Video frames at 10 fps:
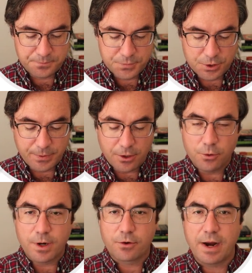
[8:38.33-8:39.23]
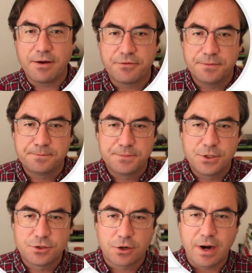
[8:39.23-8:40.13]
So we go to our graph.
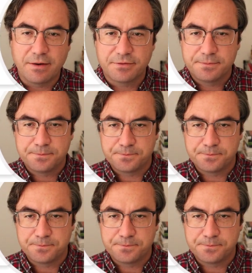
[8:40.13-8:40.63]
Here's our graph.